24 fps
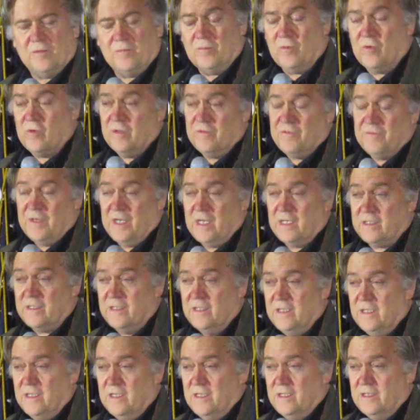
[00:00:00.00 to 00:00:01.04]
on board. In fact,
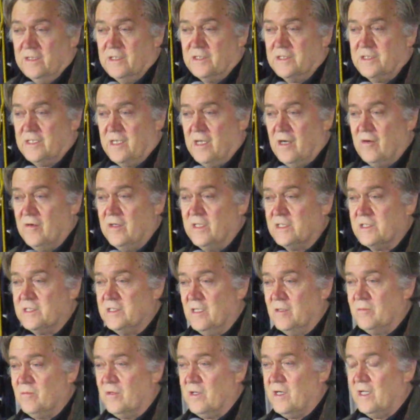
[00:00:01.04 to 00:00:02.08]
the scariest
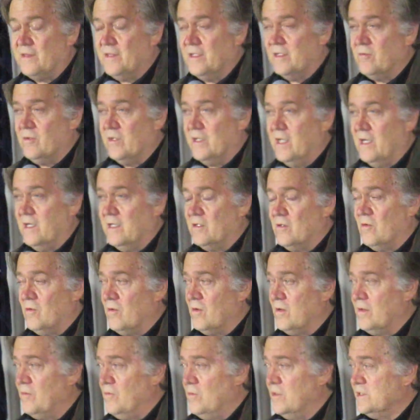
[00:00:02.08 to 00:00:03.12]
number I think we had,
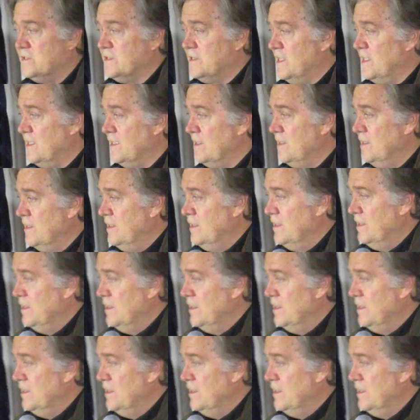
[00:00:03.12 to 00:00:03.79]
Corey, was that